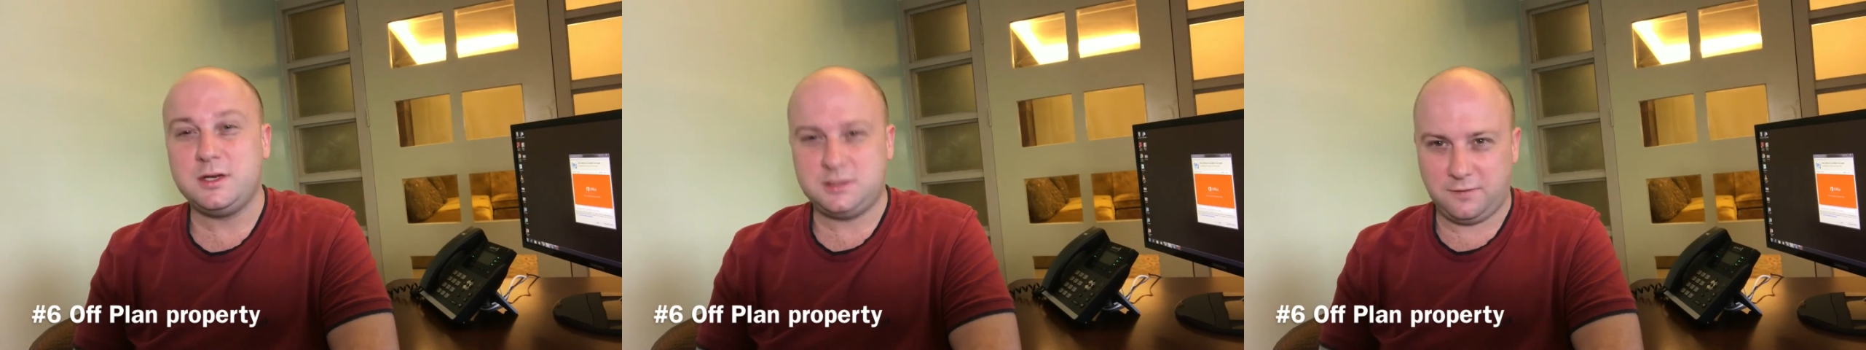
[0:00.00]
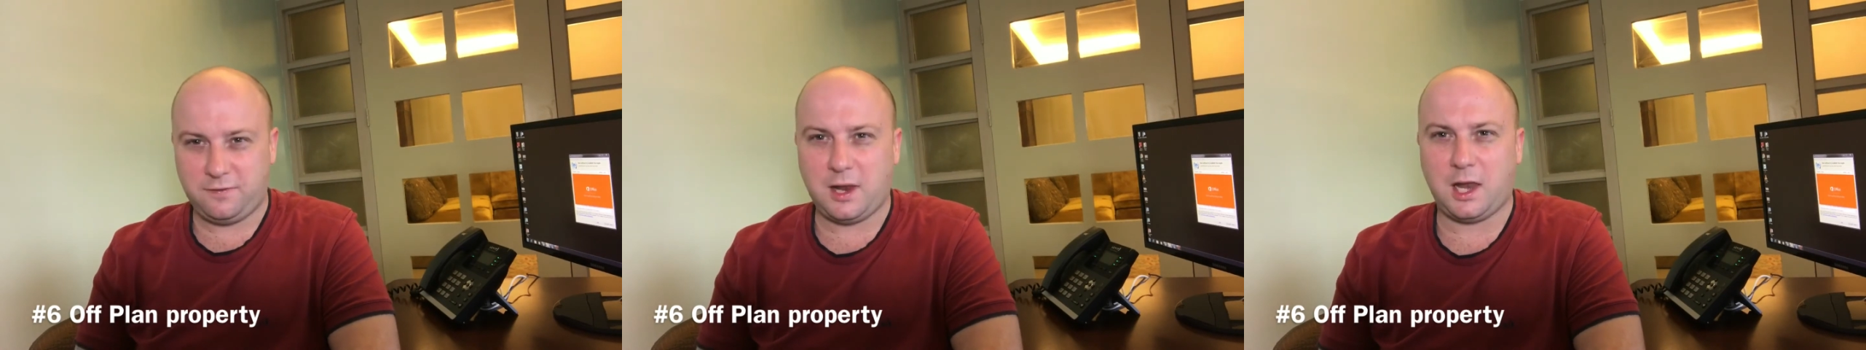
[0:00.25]

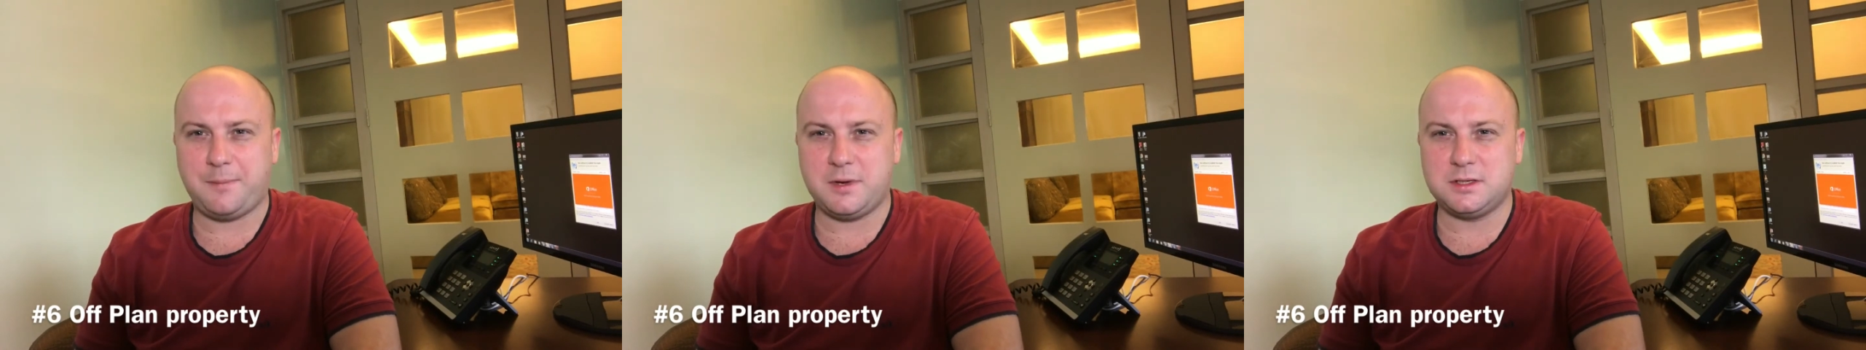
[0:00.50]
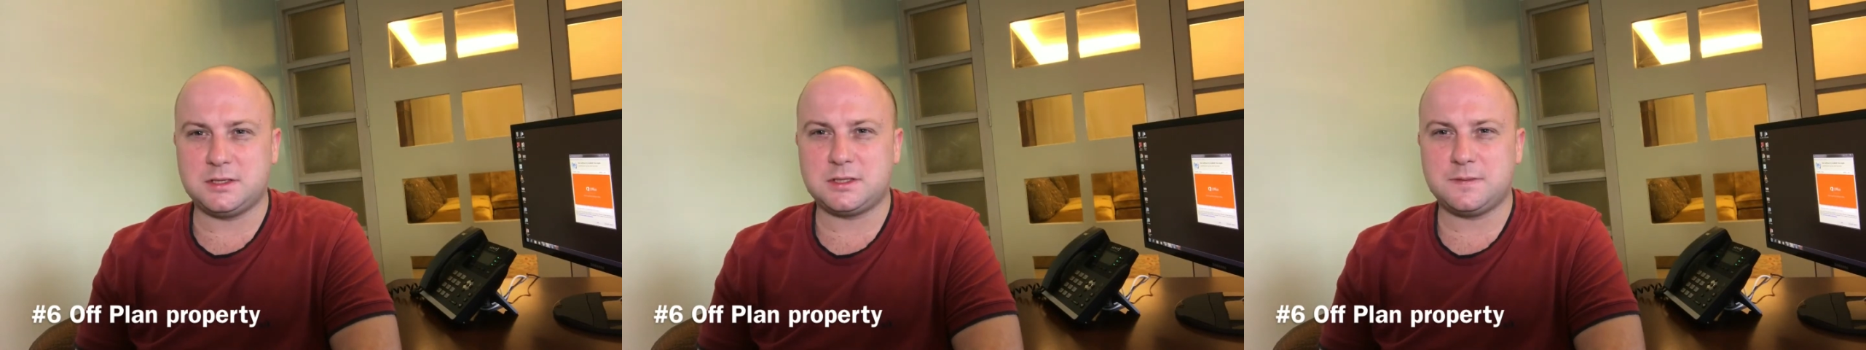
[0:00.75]

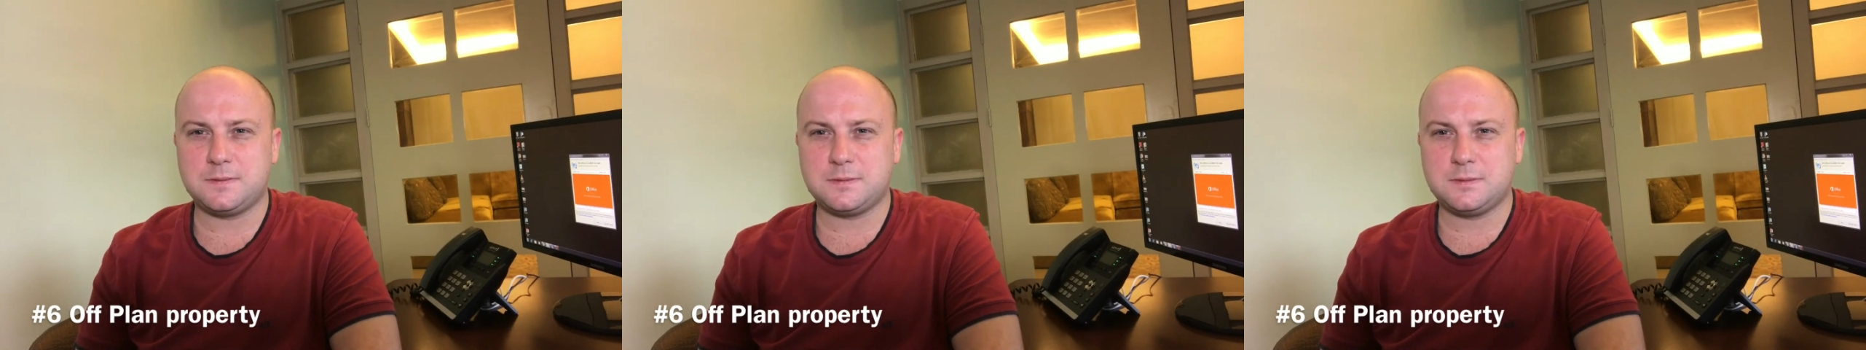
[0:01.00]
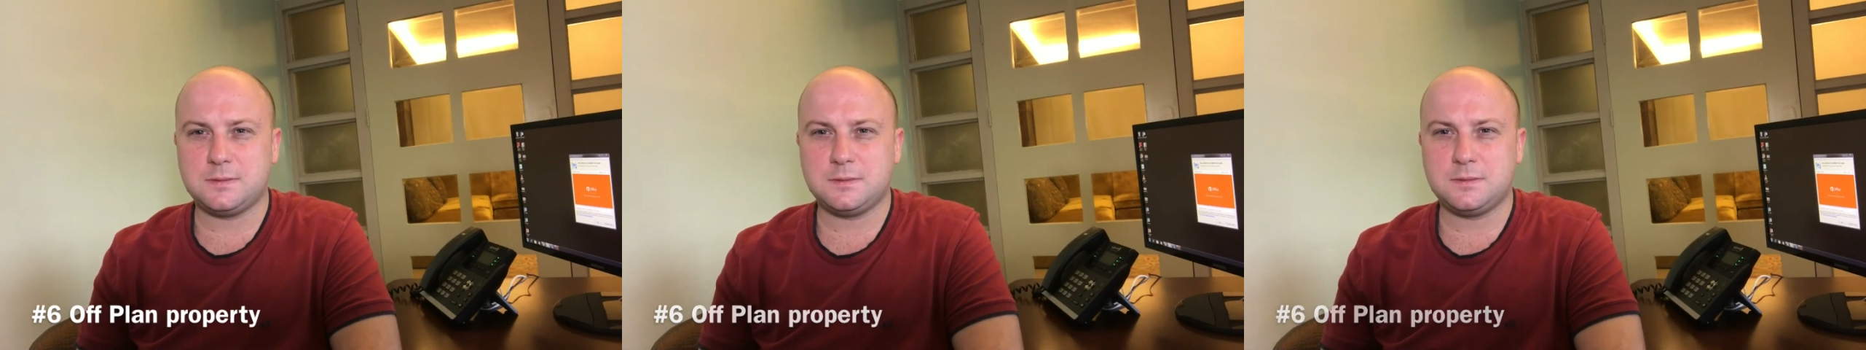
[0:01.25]
developers.
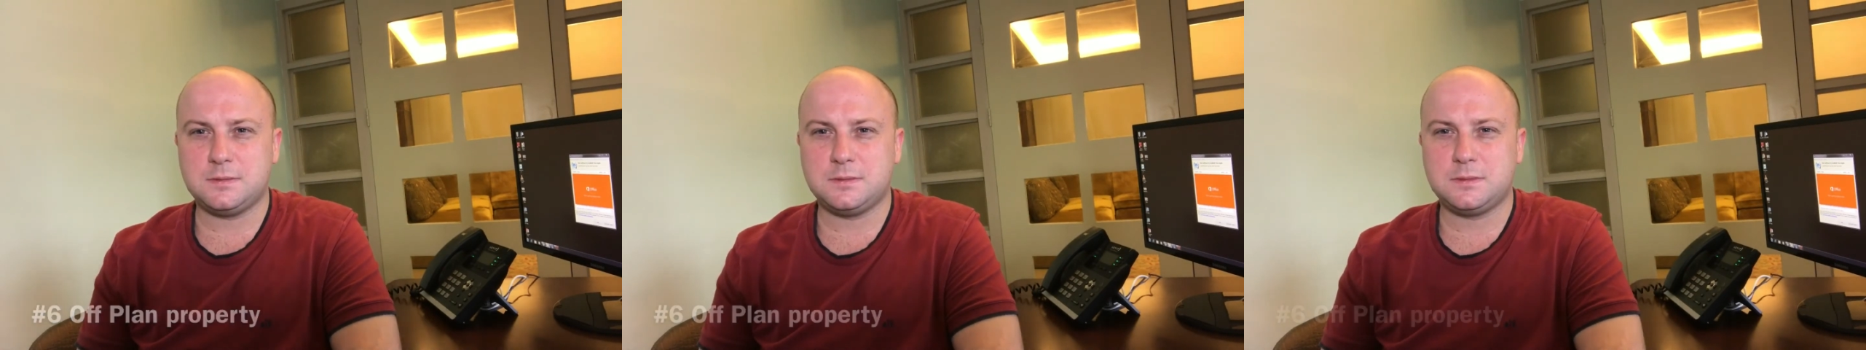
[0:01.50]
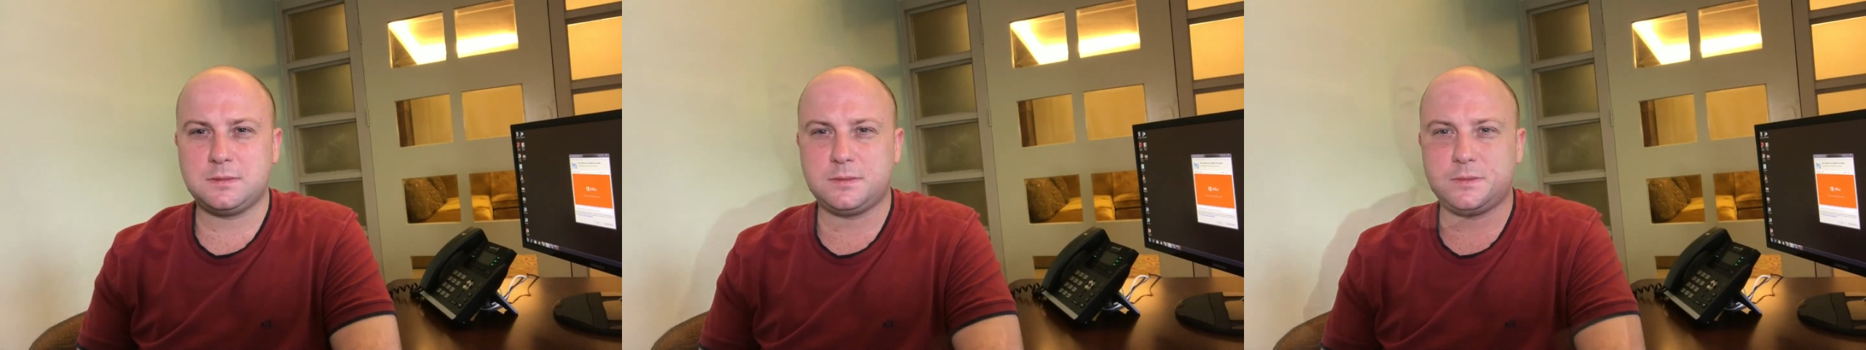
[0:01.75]

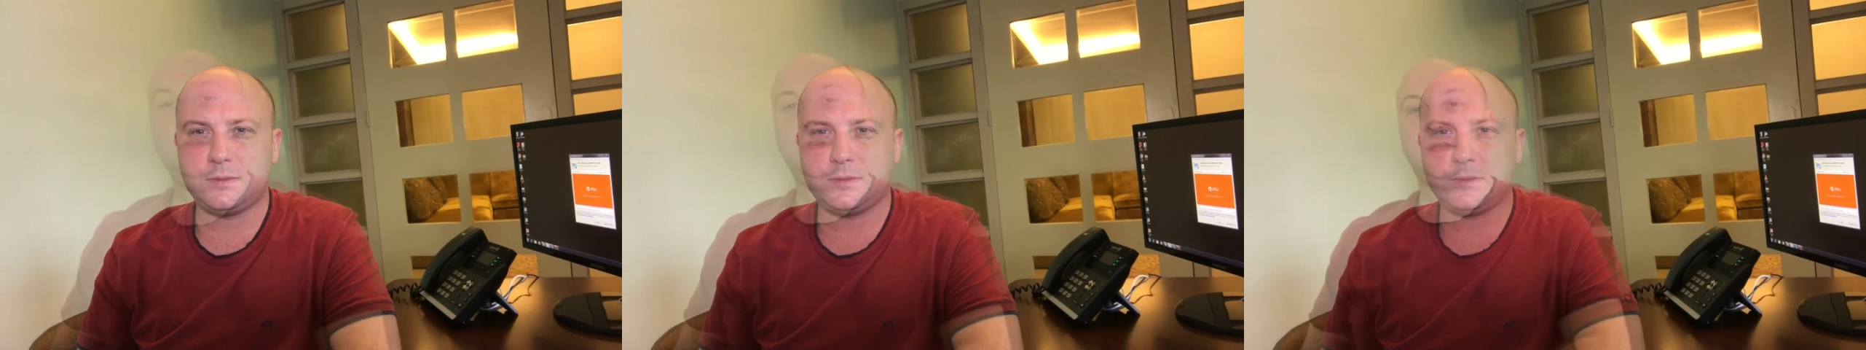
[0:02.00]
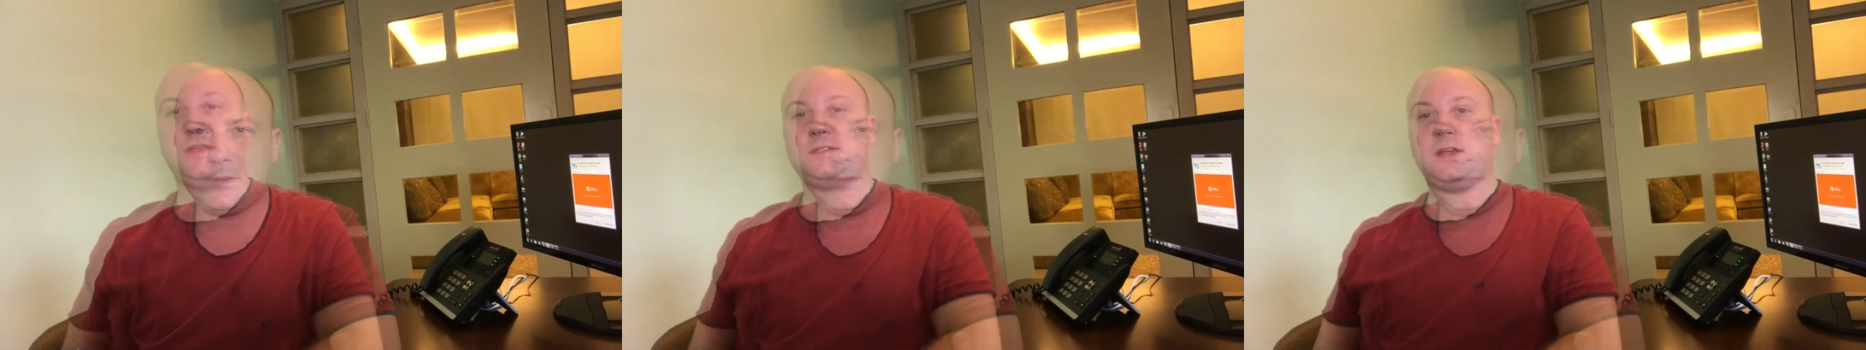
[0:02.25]

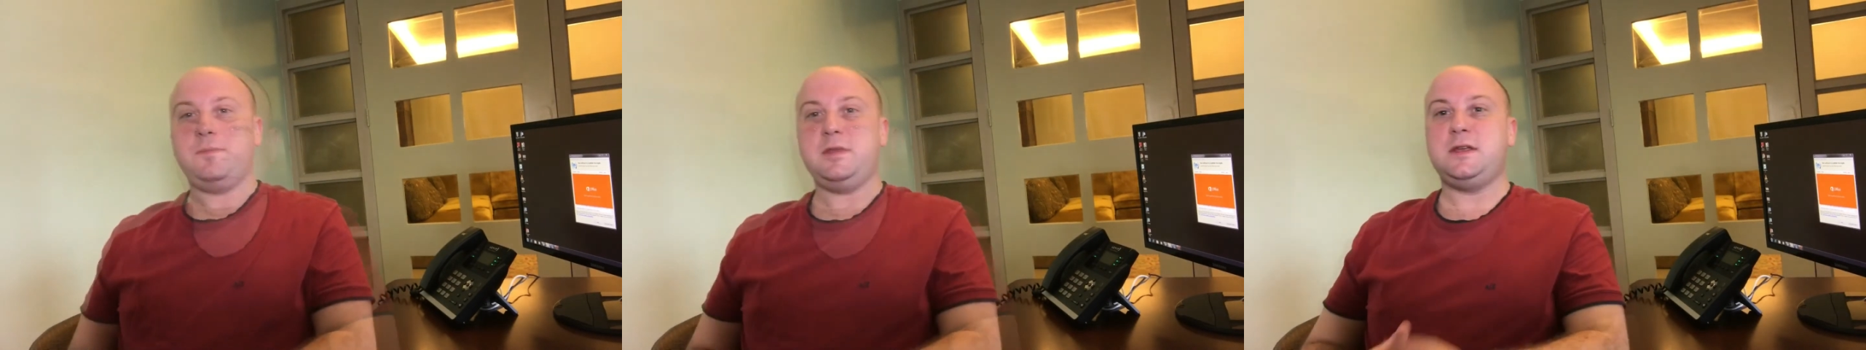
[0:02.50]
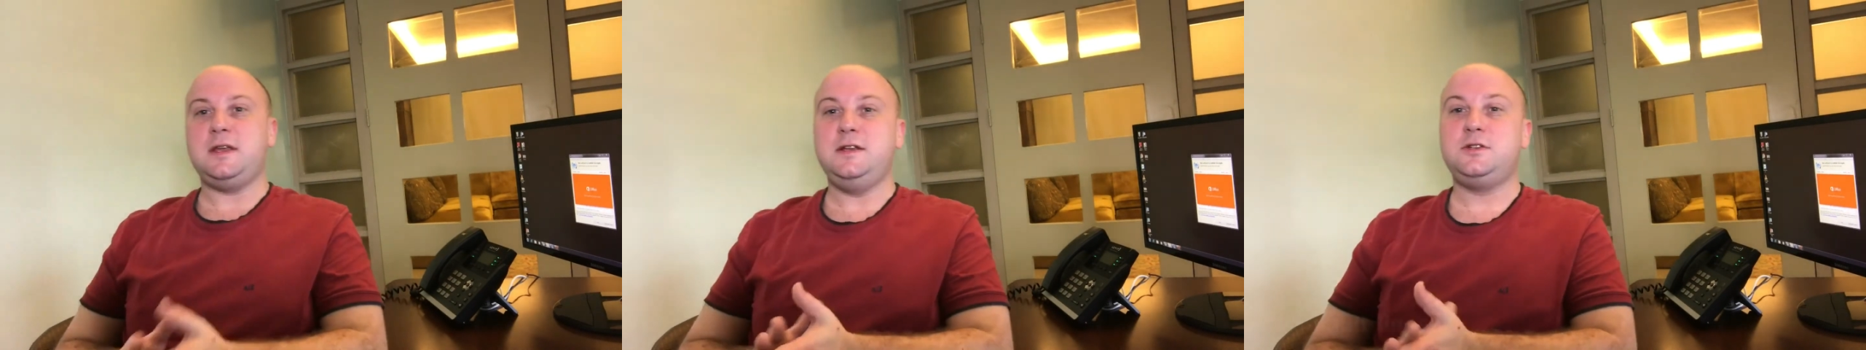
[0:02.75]
Okay,
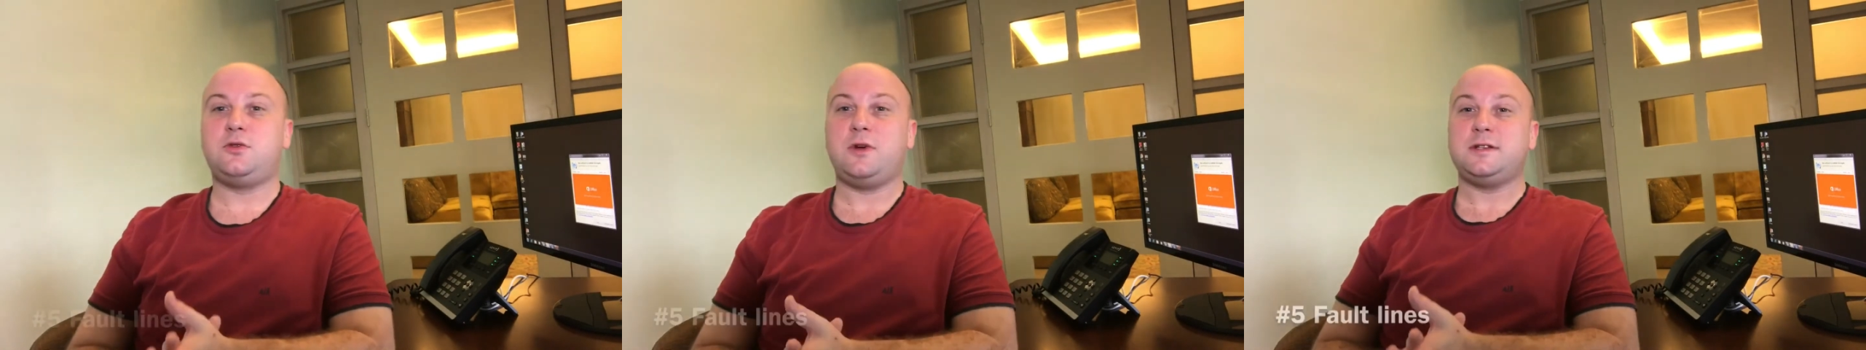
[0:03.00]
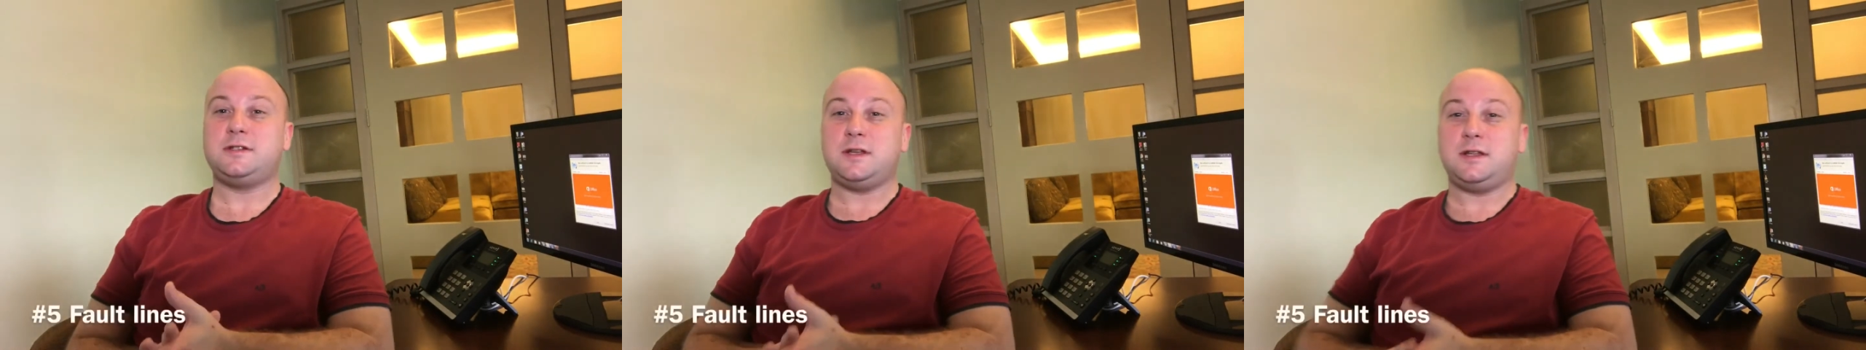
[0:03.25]
something
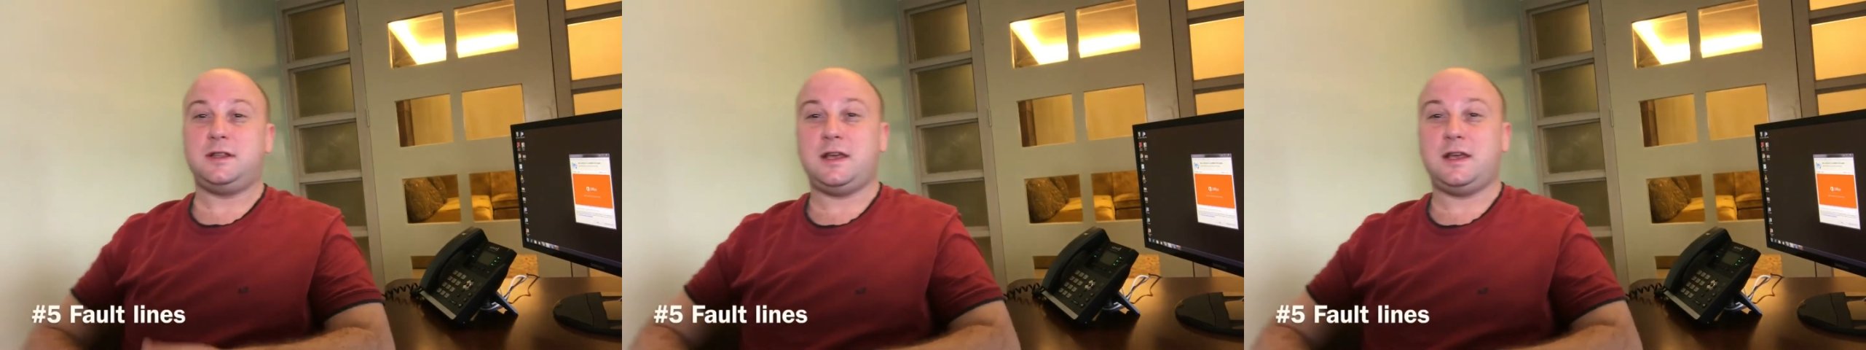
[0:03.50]
interesting